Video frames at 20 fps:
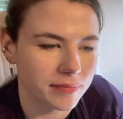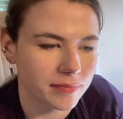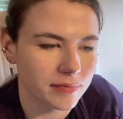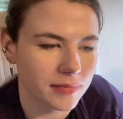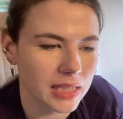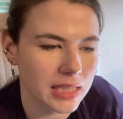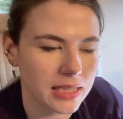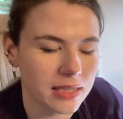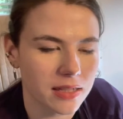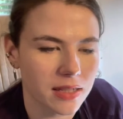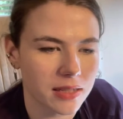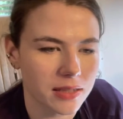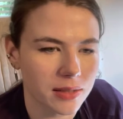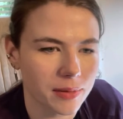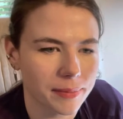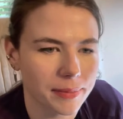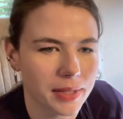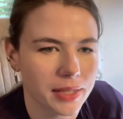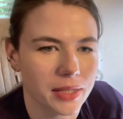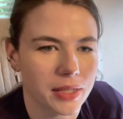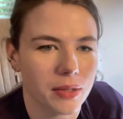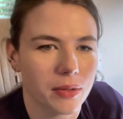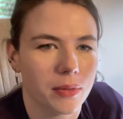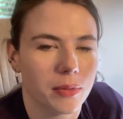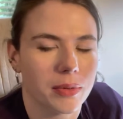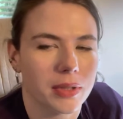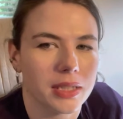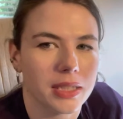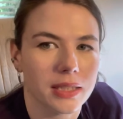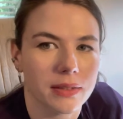It's not something you'd
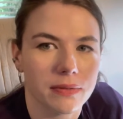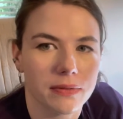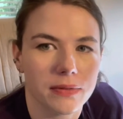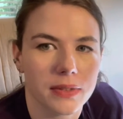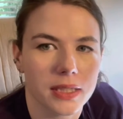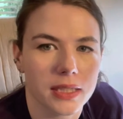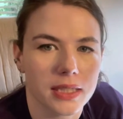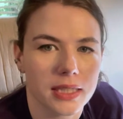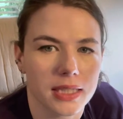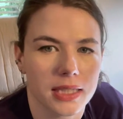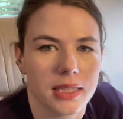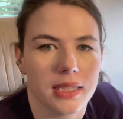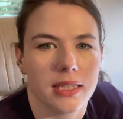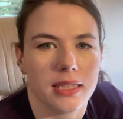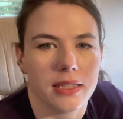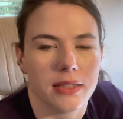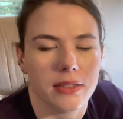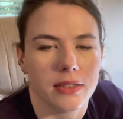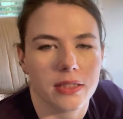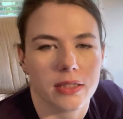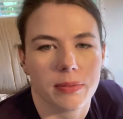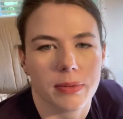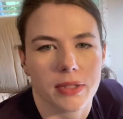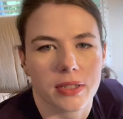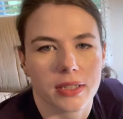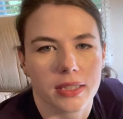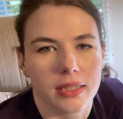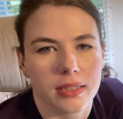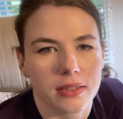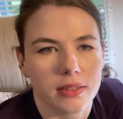want to give to kids either,
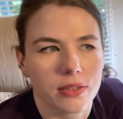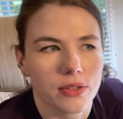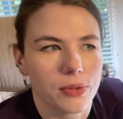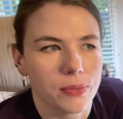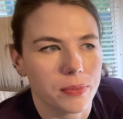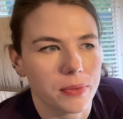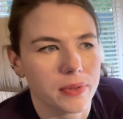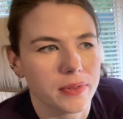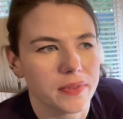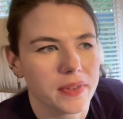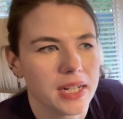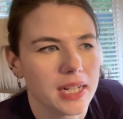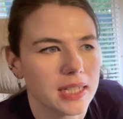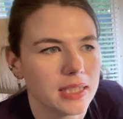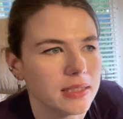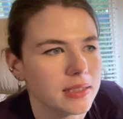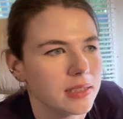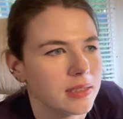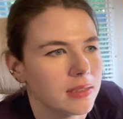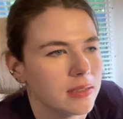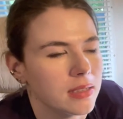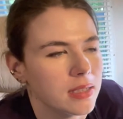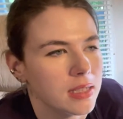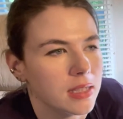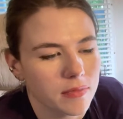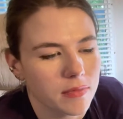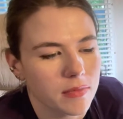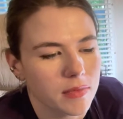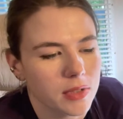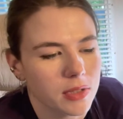especially unsupervised.
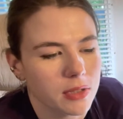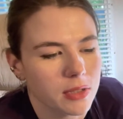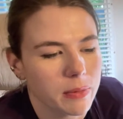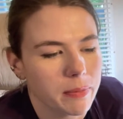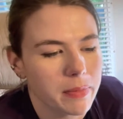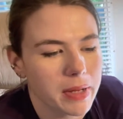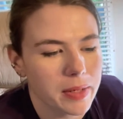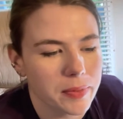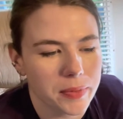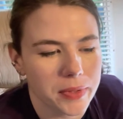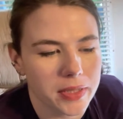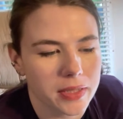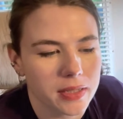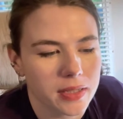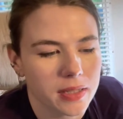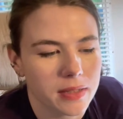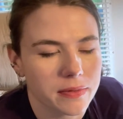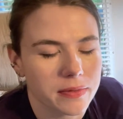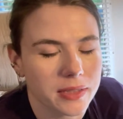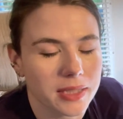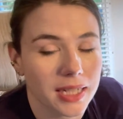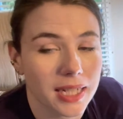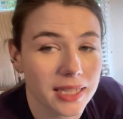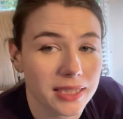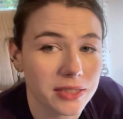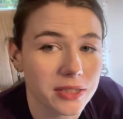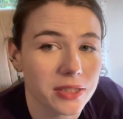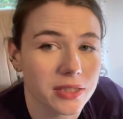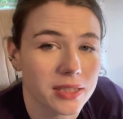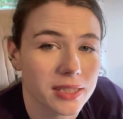So I might wear gloves. I
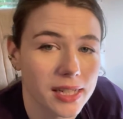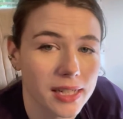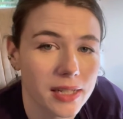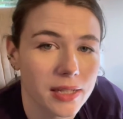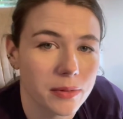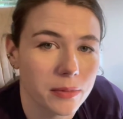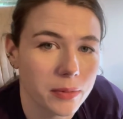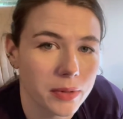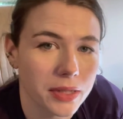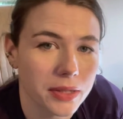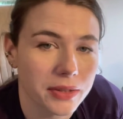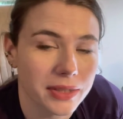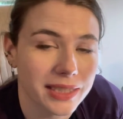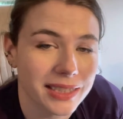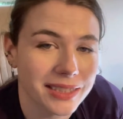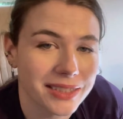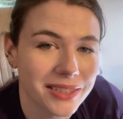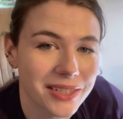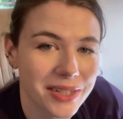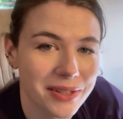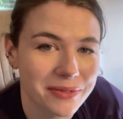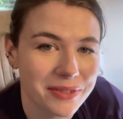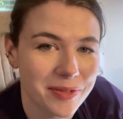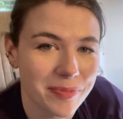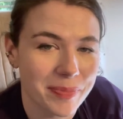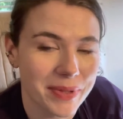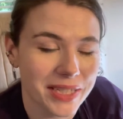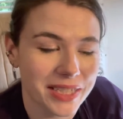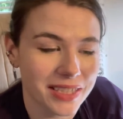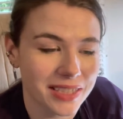just hate wearing gloves
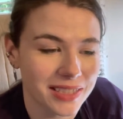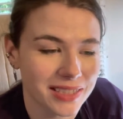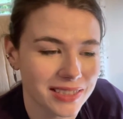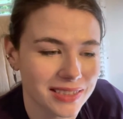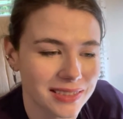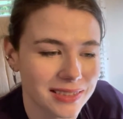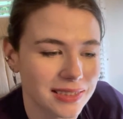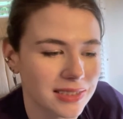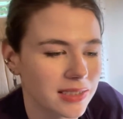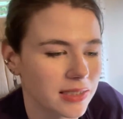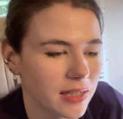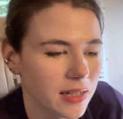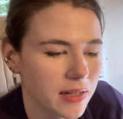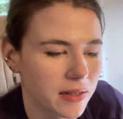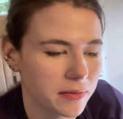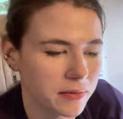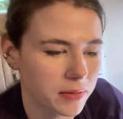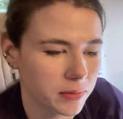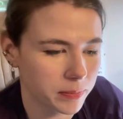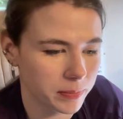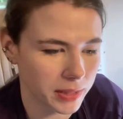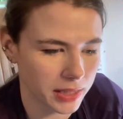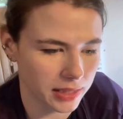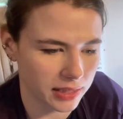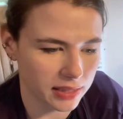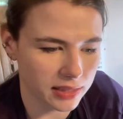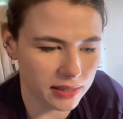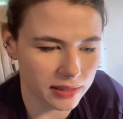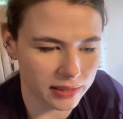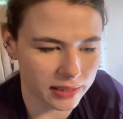because of being
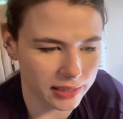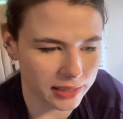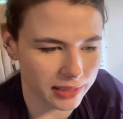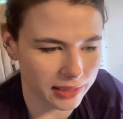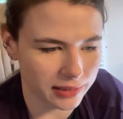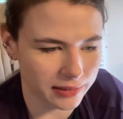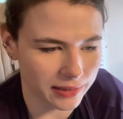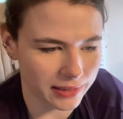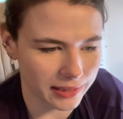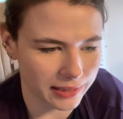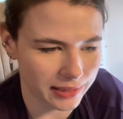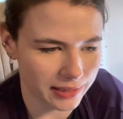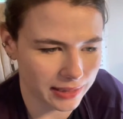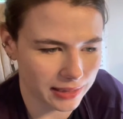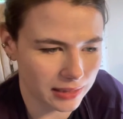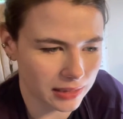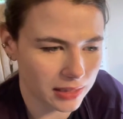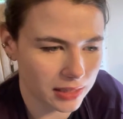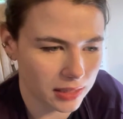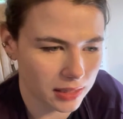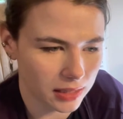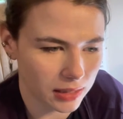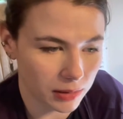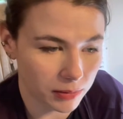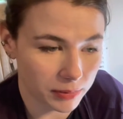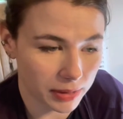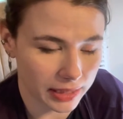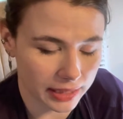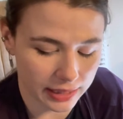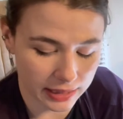a cleaning lady.
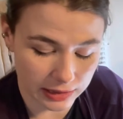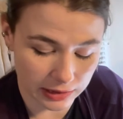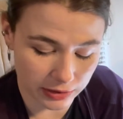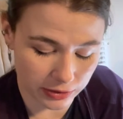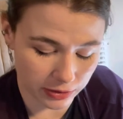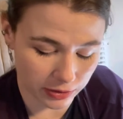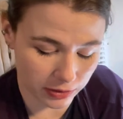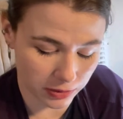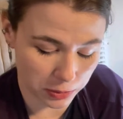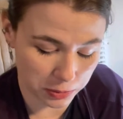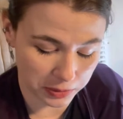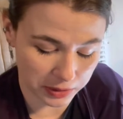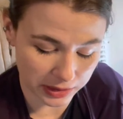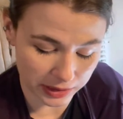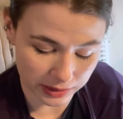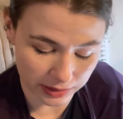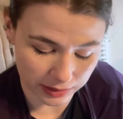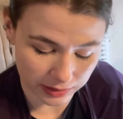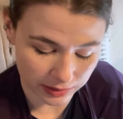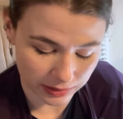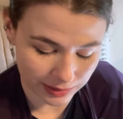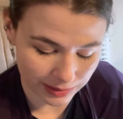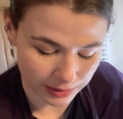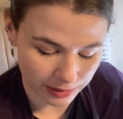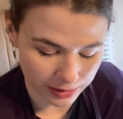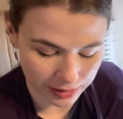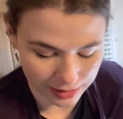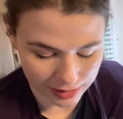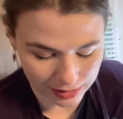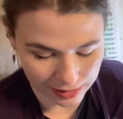My hands are always
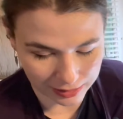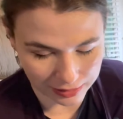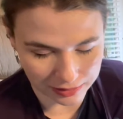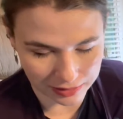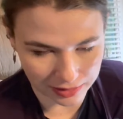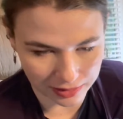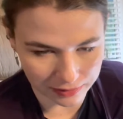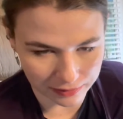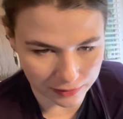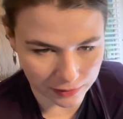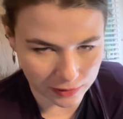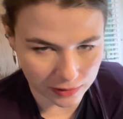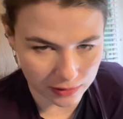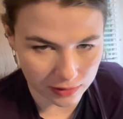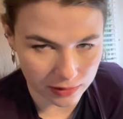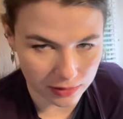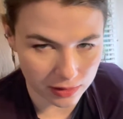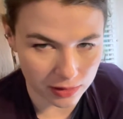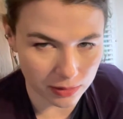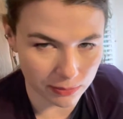in gloves to